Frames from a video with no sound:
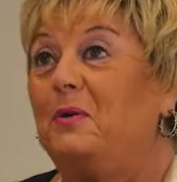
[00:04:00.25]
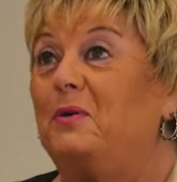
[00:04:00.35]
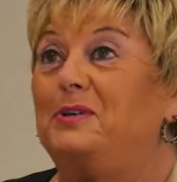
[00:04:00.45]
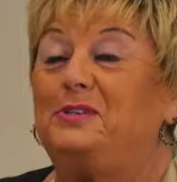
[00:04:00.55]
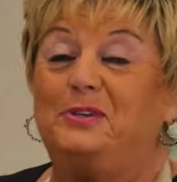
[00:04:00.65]

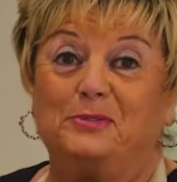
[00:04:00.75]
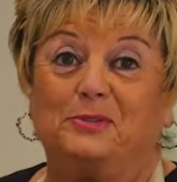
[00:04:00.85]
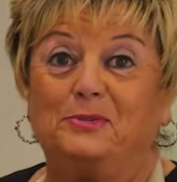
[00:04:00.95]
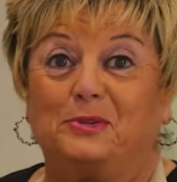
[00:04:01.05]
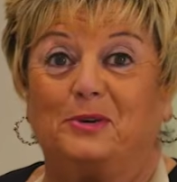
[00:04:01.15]
or do you
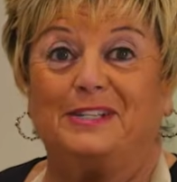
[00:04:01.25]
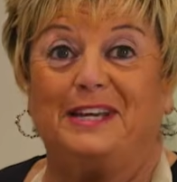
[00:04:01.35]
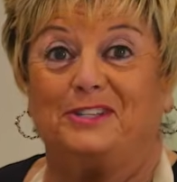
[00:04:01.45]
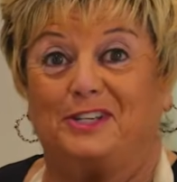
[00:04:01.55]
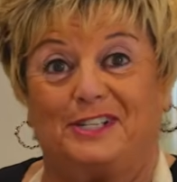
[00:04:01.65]
do
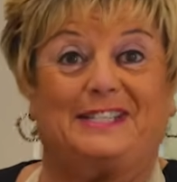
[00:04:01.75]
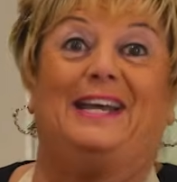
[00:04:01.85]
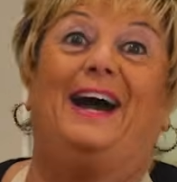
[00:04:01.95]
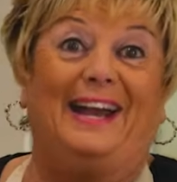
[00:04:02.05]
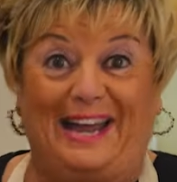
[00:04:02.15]
DoorDash? I
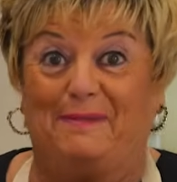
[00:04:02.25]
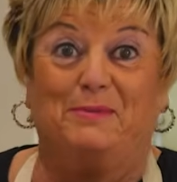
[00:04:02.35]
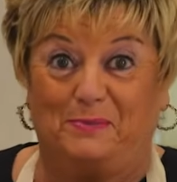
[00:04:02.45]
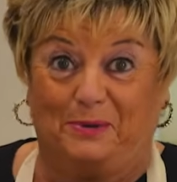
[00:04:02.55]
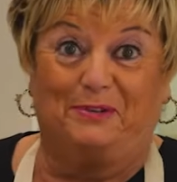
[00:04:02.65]
said, I am
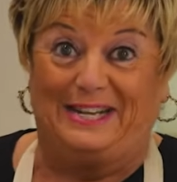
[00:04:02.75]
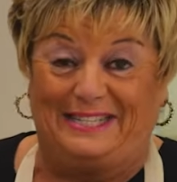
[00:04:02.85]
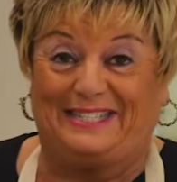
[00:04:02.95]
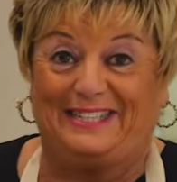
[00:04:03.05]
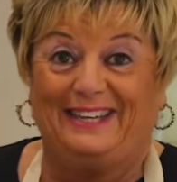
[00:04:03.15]
Uber
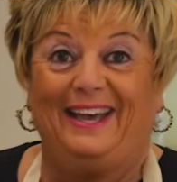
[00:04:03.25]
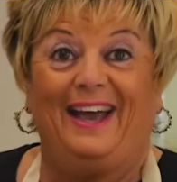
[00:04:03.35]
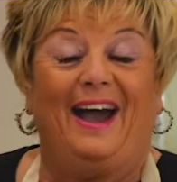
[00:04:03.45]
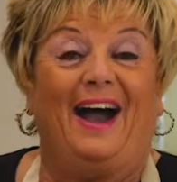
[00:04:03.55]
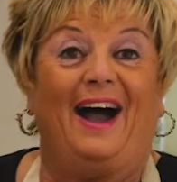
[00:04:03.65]
Eats.
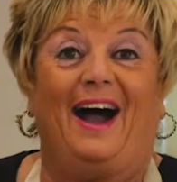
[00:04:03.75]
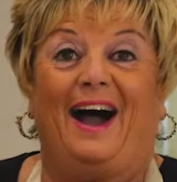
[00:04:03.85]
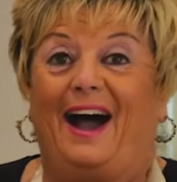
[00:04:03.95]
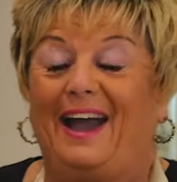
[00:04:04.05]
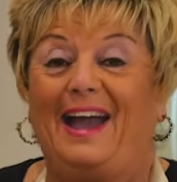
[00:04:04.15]

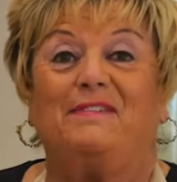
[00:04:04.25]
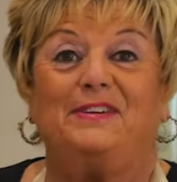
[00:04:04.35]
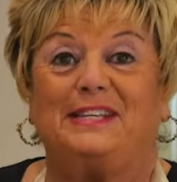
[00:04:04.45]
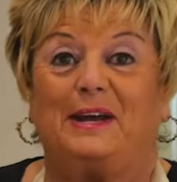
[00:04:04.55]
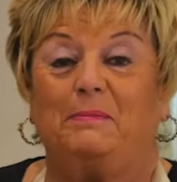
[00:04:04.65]
I have
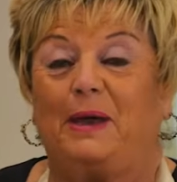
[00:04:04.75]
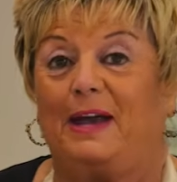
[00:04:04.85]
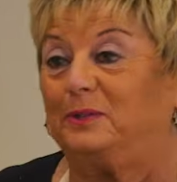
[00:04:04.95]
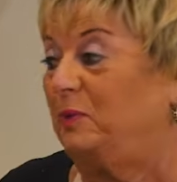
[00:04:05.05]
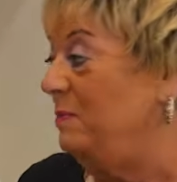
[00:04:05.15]
it down
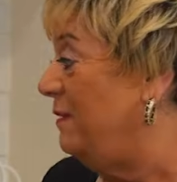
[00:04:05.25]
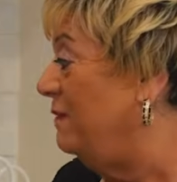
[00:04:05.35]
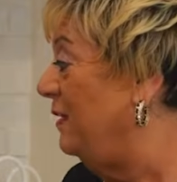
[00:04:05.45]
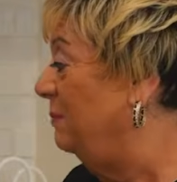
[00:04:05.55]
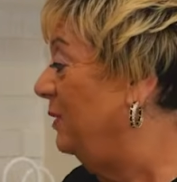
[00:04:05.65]
packed where my
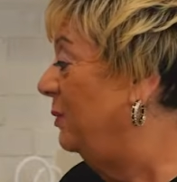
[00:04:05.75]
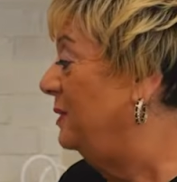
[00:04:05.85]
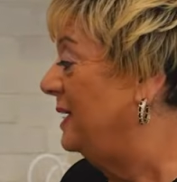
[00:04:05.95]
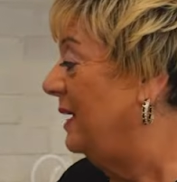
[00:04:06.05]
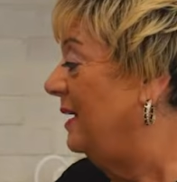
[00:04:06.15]
family
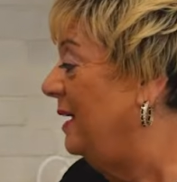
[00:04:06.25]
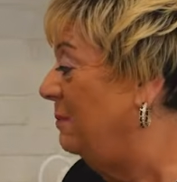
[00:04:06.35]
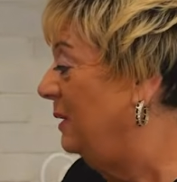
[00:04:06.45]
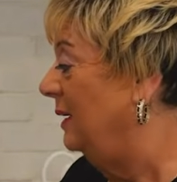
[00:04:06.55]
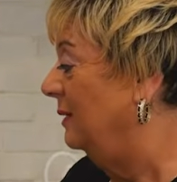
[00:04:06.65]
always had a
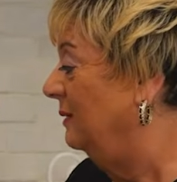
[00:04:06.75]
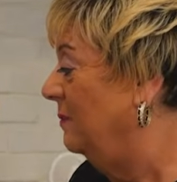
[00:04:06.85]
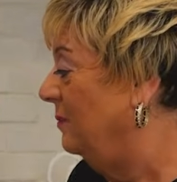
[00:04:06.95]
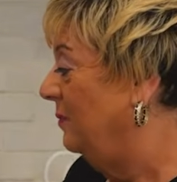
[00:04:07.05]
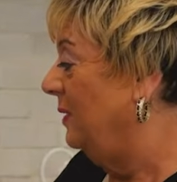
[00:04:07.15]
hot meal
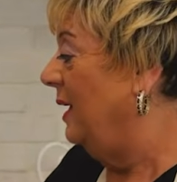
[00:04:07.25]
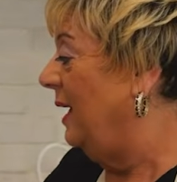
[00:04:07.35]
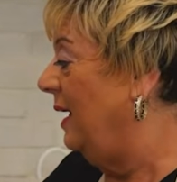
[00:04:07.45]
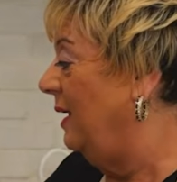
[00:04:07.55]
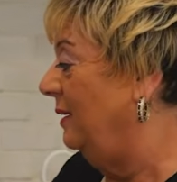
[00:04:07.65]

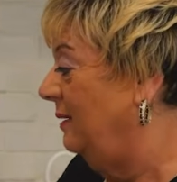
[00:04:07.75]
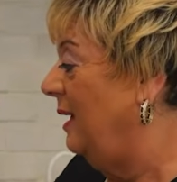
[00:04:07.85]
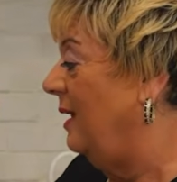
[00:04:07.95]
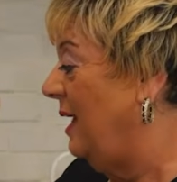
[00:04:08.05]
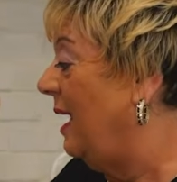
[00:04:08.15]
and
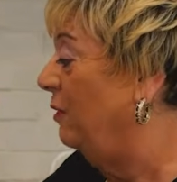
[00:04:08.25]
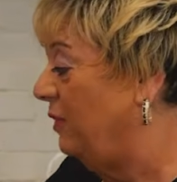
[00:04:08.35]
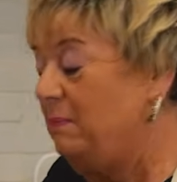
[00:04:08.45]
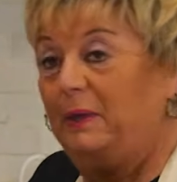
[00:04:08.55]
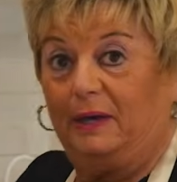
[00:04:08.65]
a
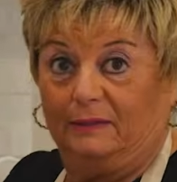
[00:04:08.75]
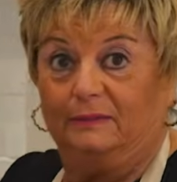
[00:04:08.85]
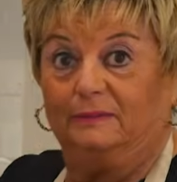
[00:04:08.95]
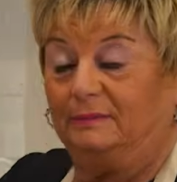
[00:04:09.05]
healthy meal